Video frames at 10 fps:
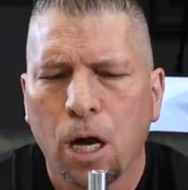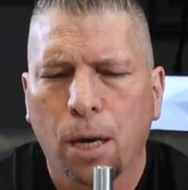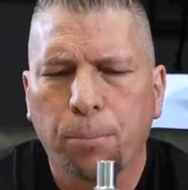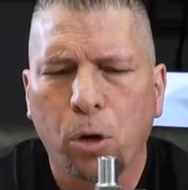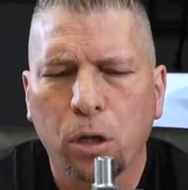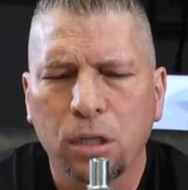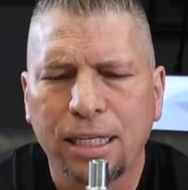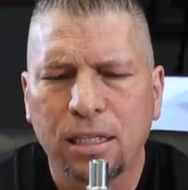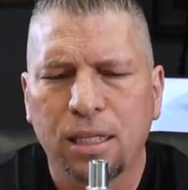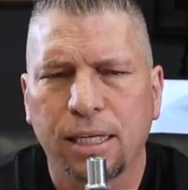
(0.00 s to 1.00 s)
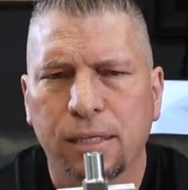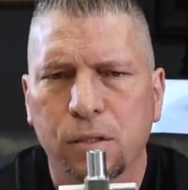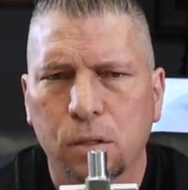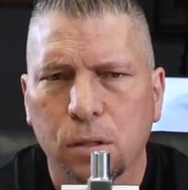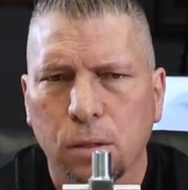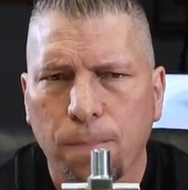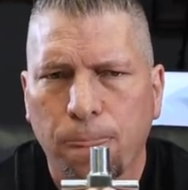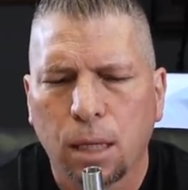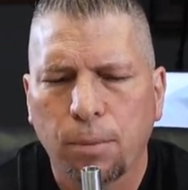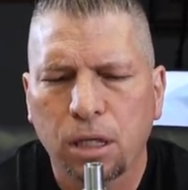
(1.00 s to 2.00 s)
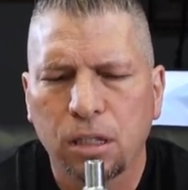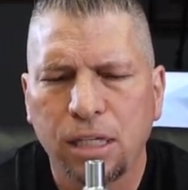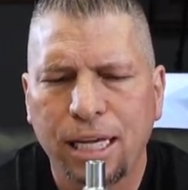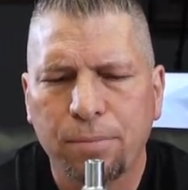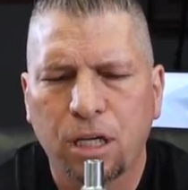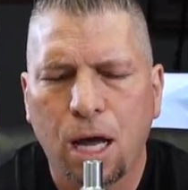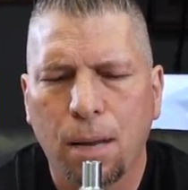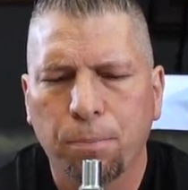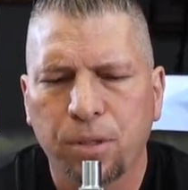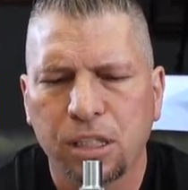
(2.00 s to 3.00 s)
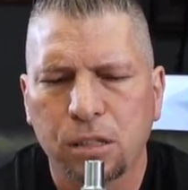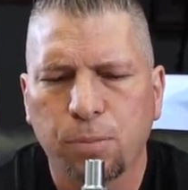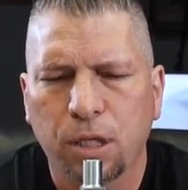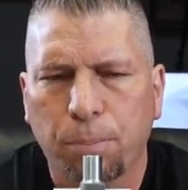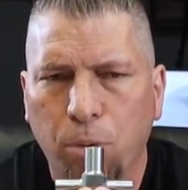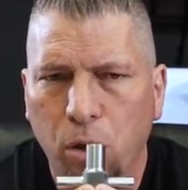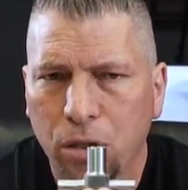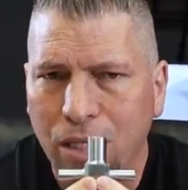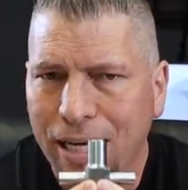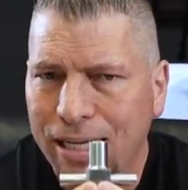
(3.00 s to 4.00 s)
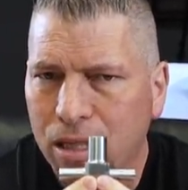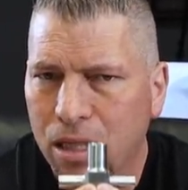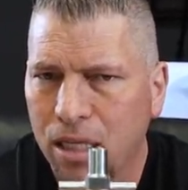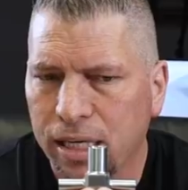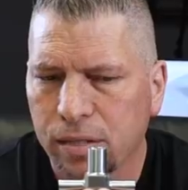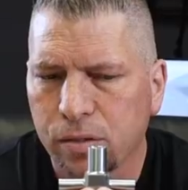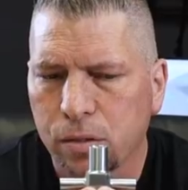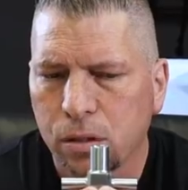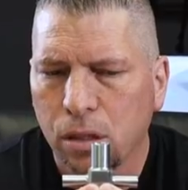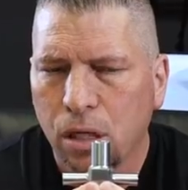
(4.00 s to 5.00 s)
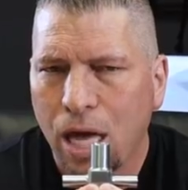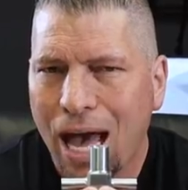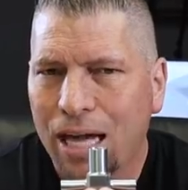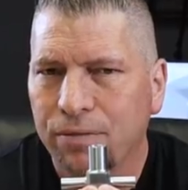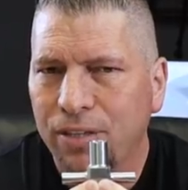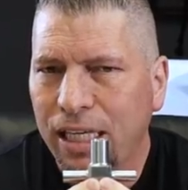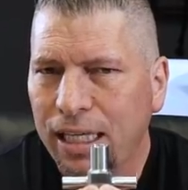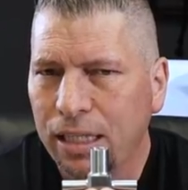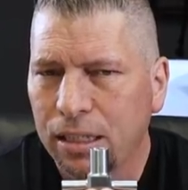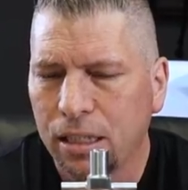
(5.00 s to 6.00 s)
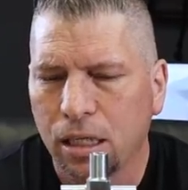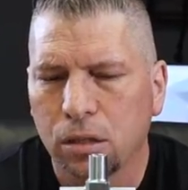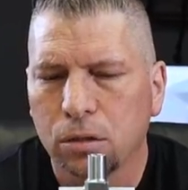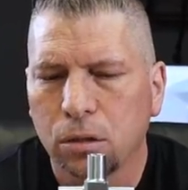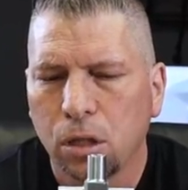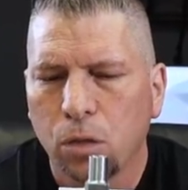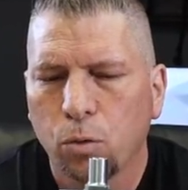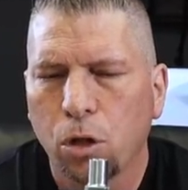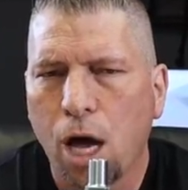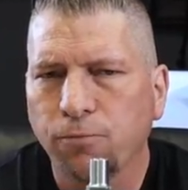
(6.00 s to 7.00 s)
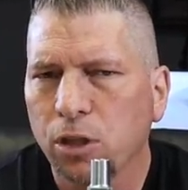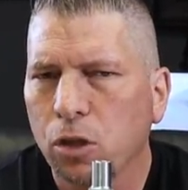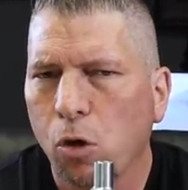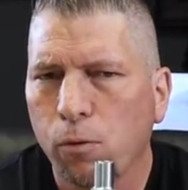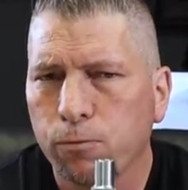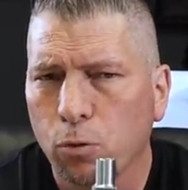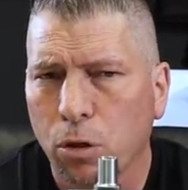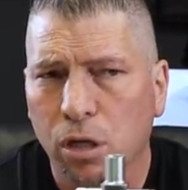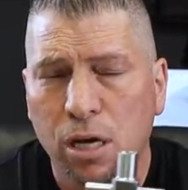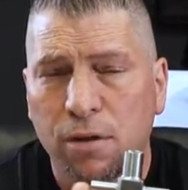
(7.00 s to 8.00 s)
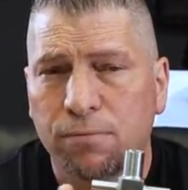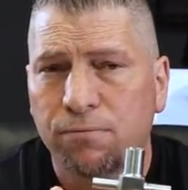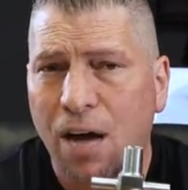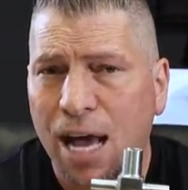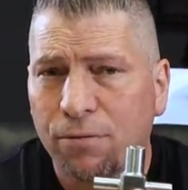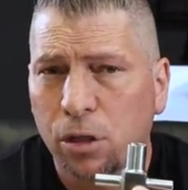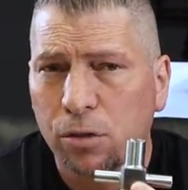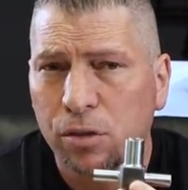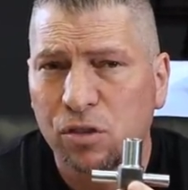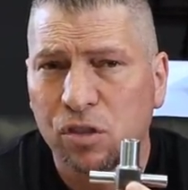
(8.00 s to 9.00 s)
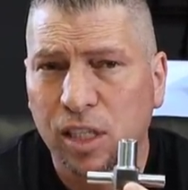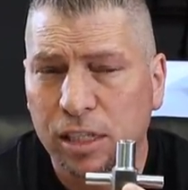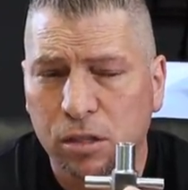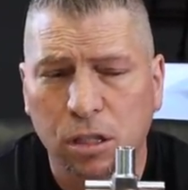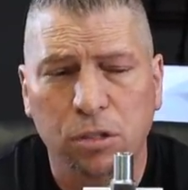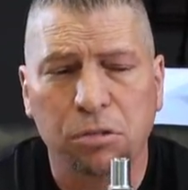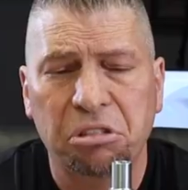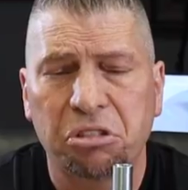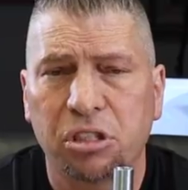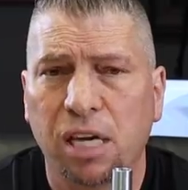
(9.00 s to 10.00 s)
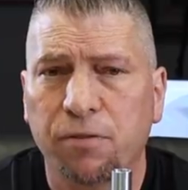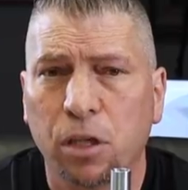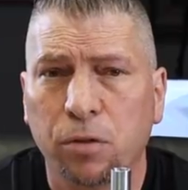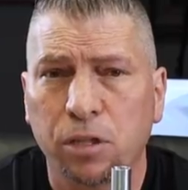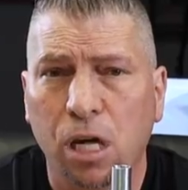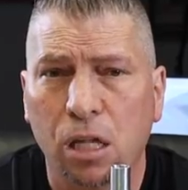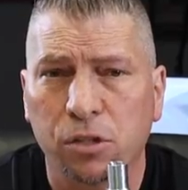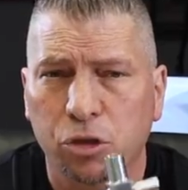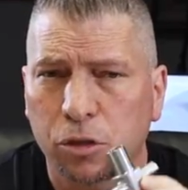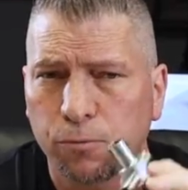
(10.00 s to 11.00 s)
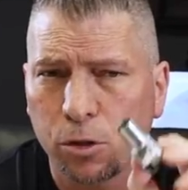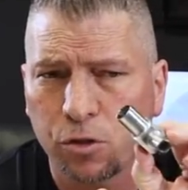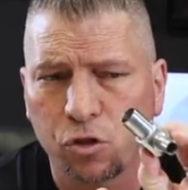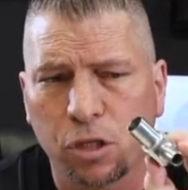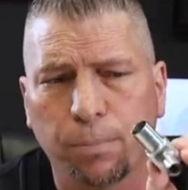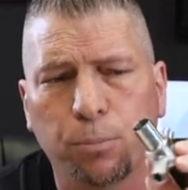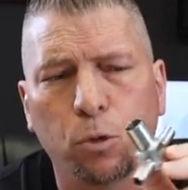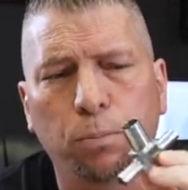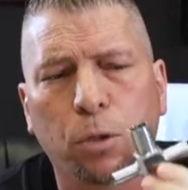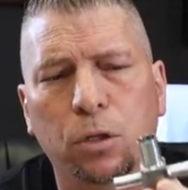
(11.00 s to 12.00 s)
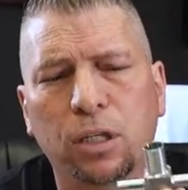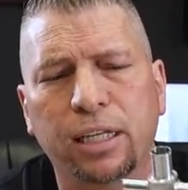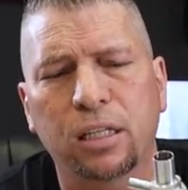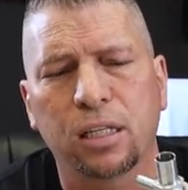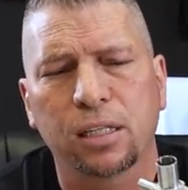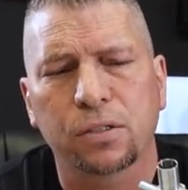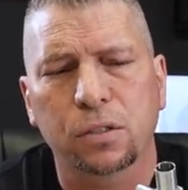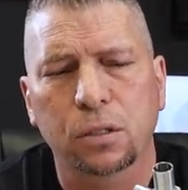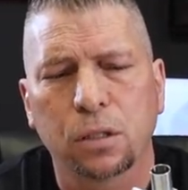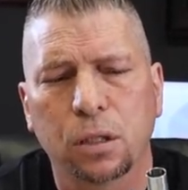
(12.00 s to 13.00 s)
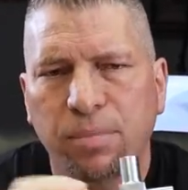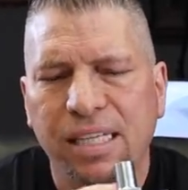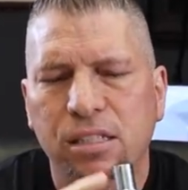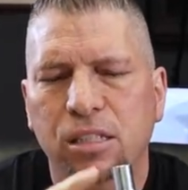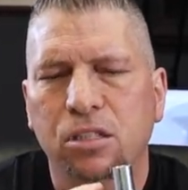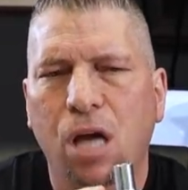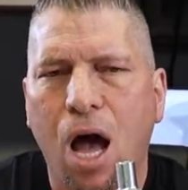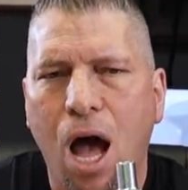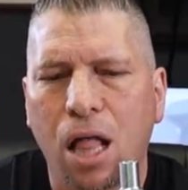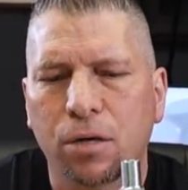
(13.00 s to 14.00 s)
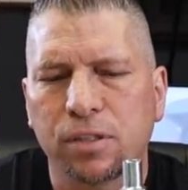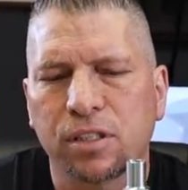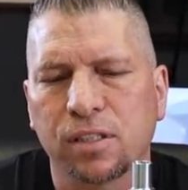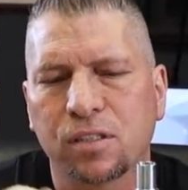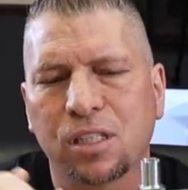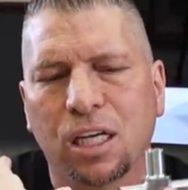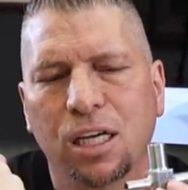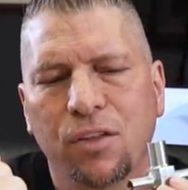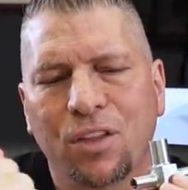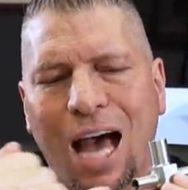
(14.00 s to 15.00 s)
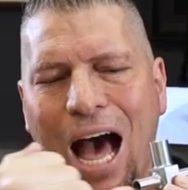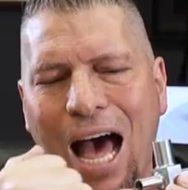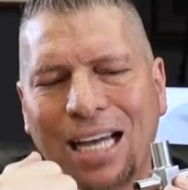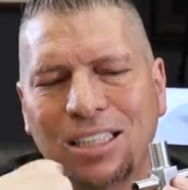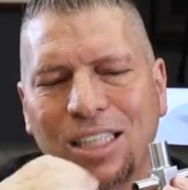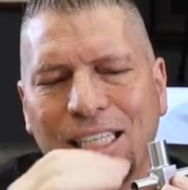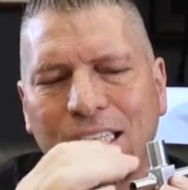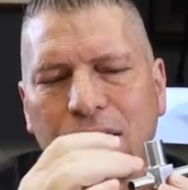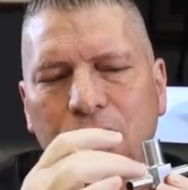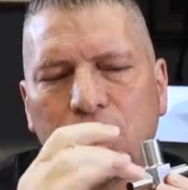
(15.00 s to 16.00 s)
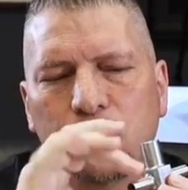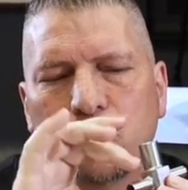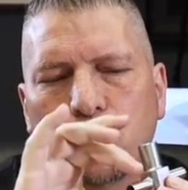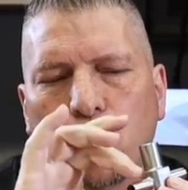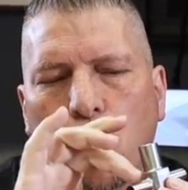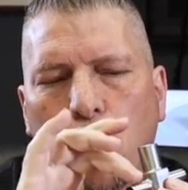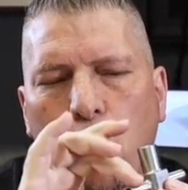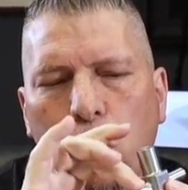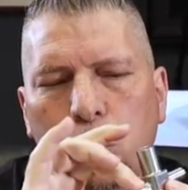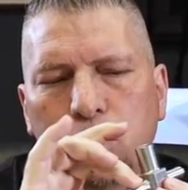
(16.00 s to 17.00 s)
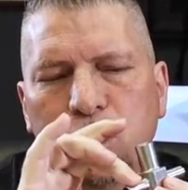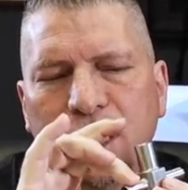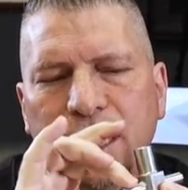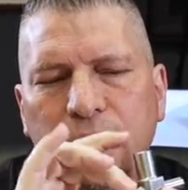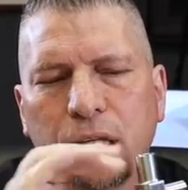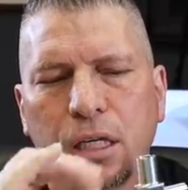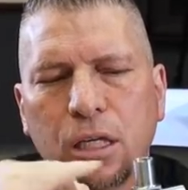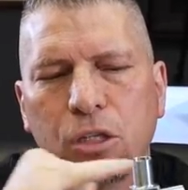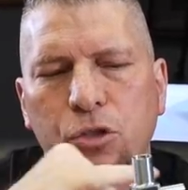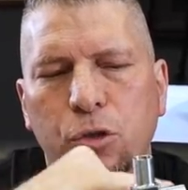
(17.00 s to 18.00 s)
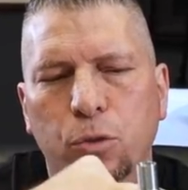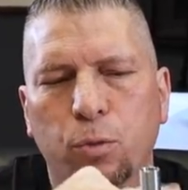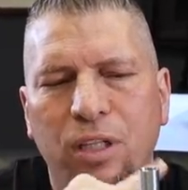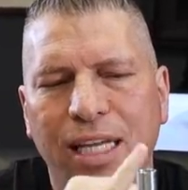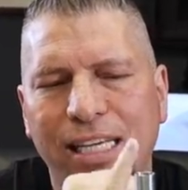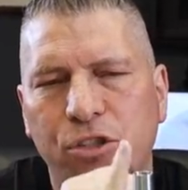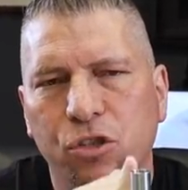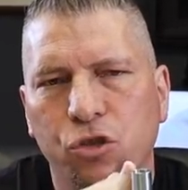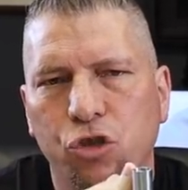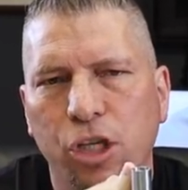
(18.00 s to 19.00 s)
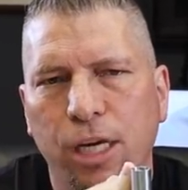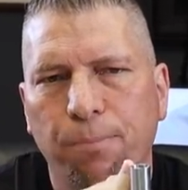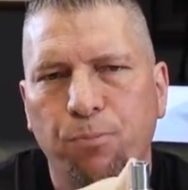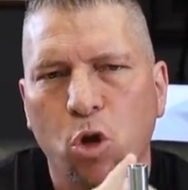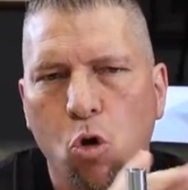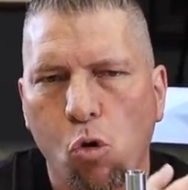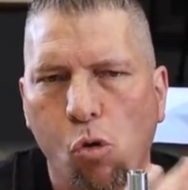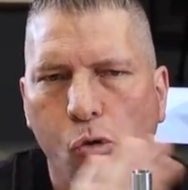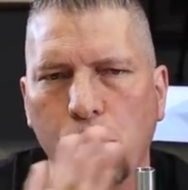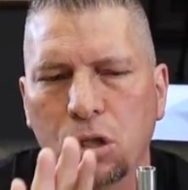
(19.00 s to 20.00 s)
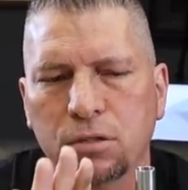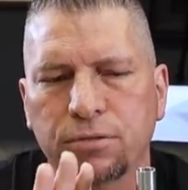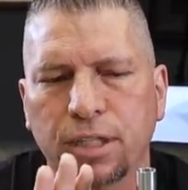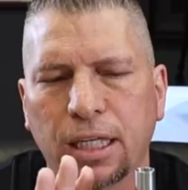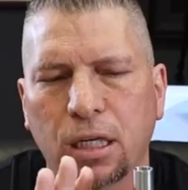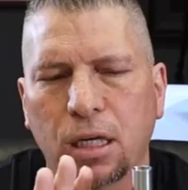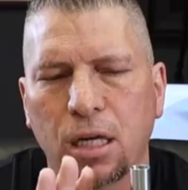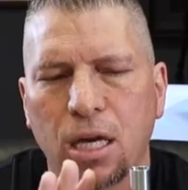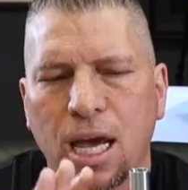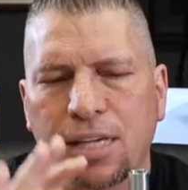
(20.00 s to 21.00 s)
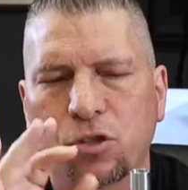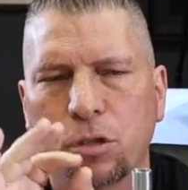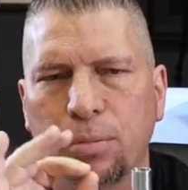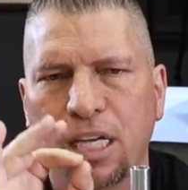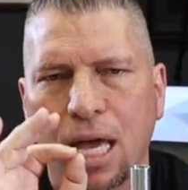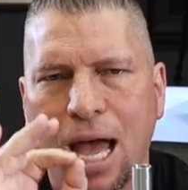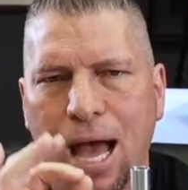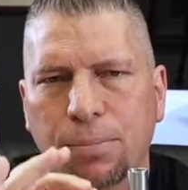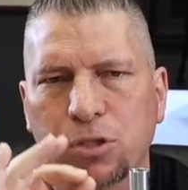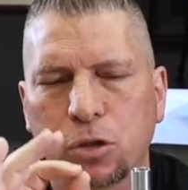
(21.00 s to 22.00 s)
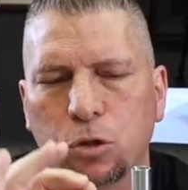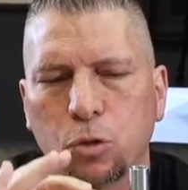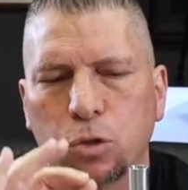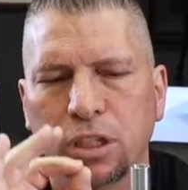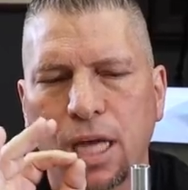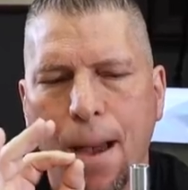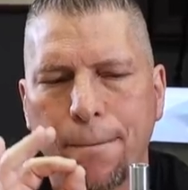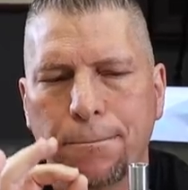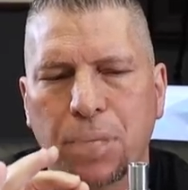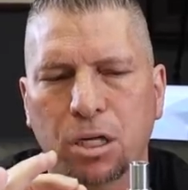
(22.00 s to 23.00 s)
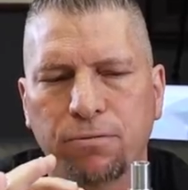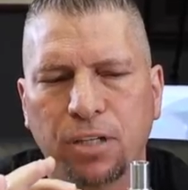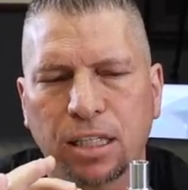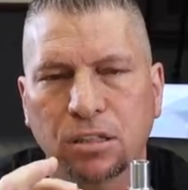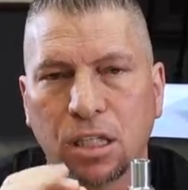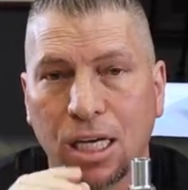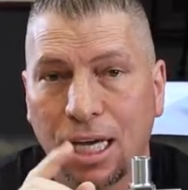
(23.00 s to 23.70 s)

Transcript: A part like this, I'm not gonna name companies, but a part like this out of Inconel would often go for $500, $600, $700 just for a simple part like this. Because the tolerances, the, the ID to the OD to the relationship, all of it has to be absolutely perfect.